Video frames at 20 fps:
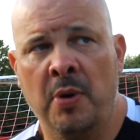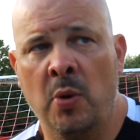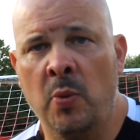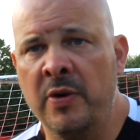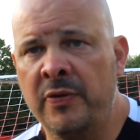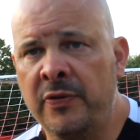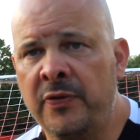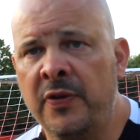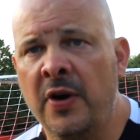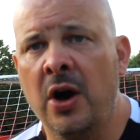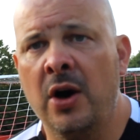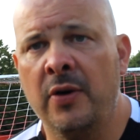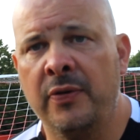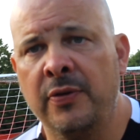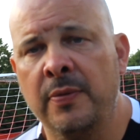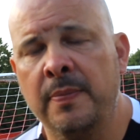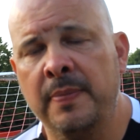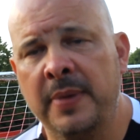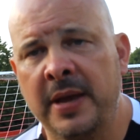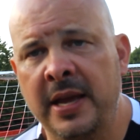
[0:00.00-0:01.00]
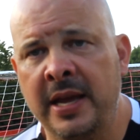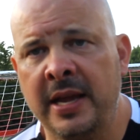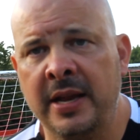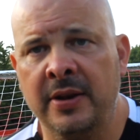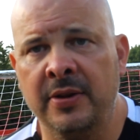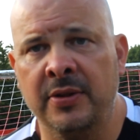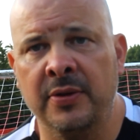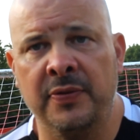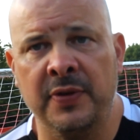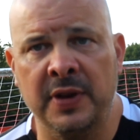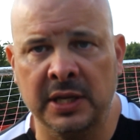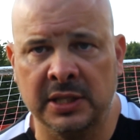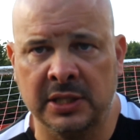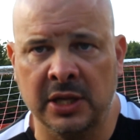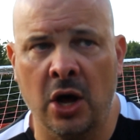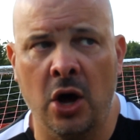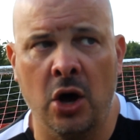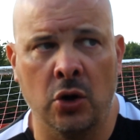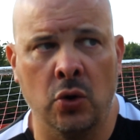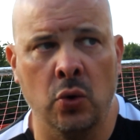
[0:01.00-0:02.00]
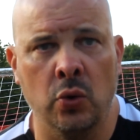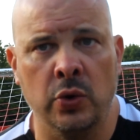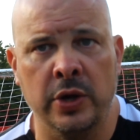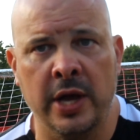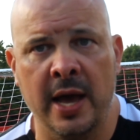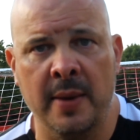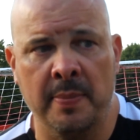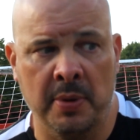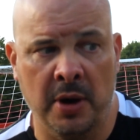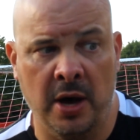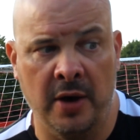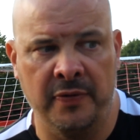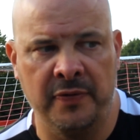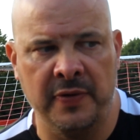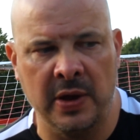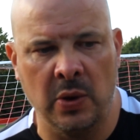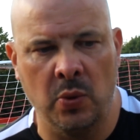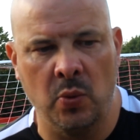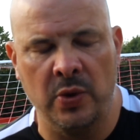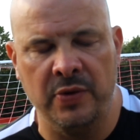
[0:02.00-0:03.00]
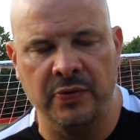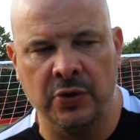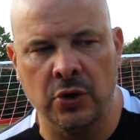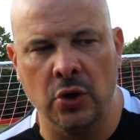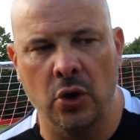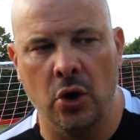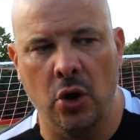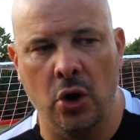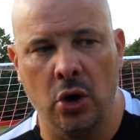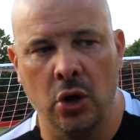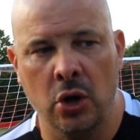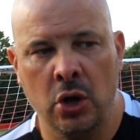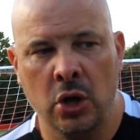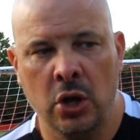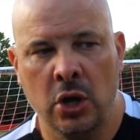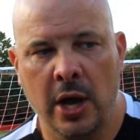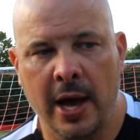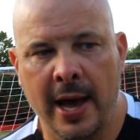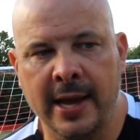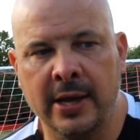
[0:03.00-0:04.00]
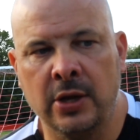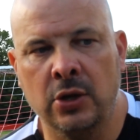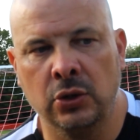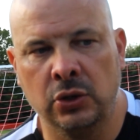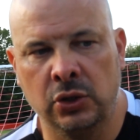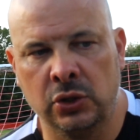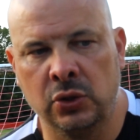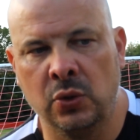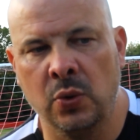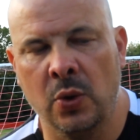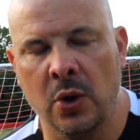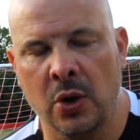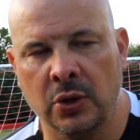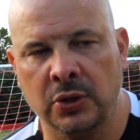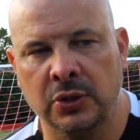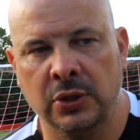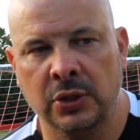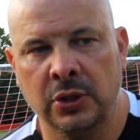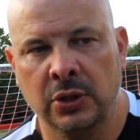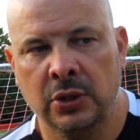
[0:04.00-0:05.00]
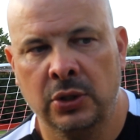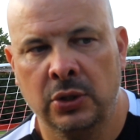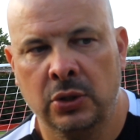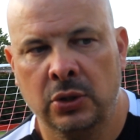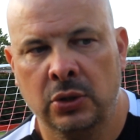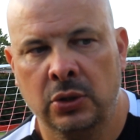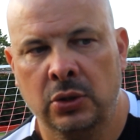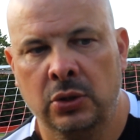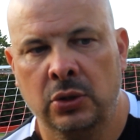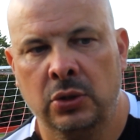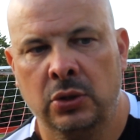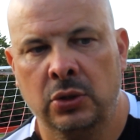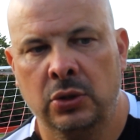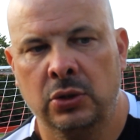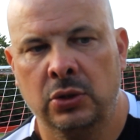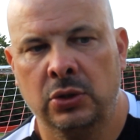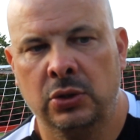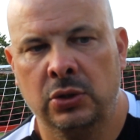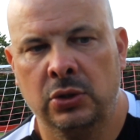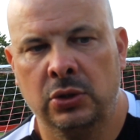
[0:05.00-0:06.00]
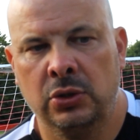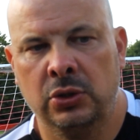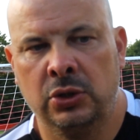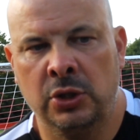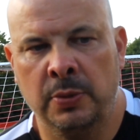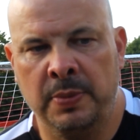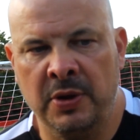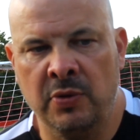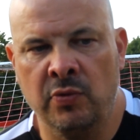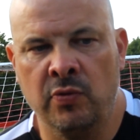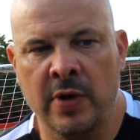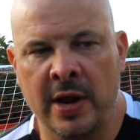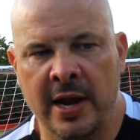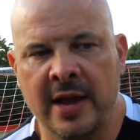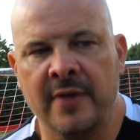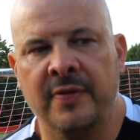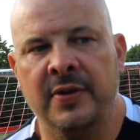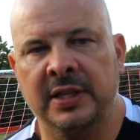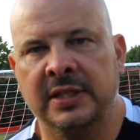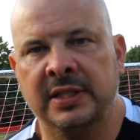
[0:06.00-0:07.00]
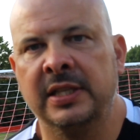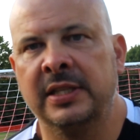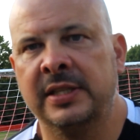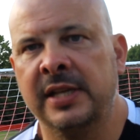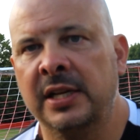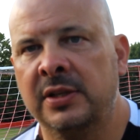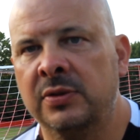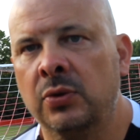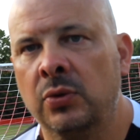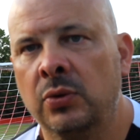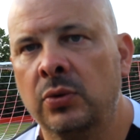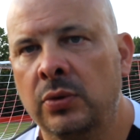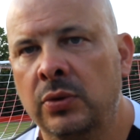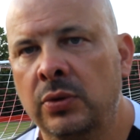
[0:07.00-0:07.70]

We're far from being the finished article yet, but I think we've got a good squad to be relatively successful.